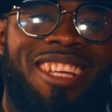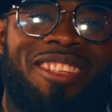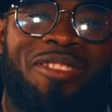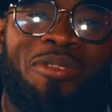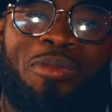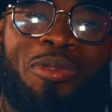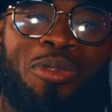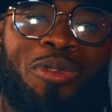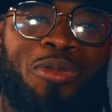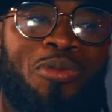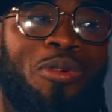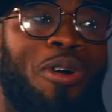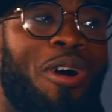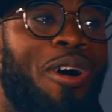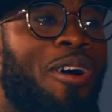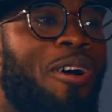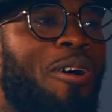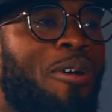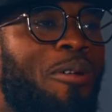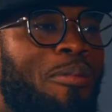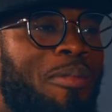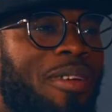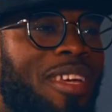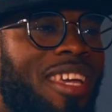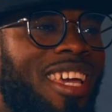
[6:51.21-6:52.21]
it was
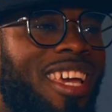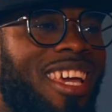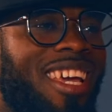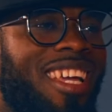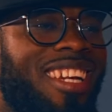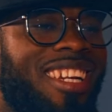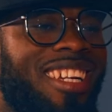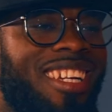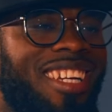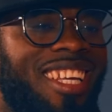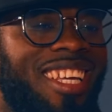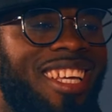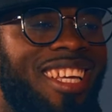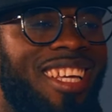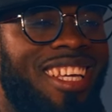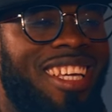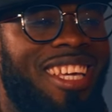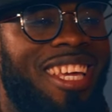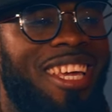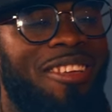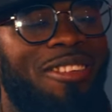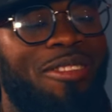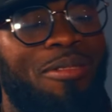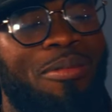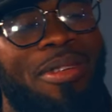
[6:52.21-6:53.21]
welcoming and it, it
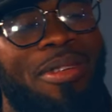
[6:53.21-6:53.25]
gives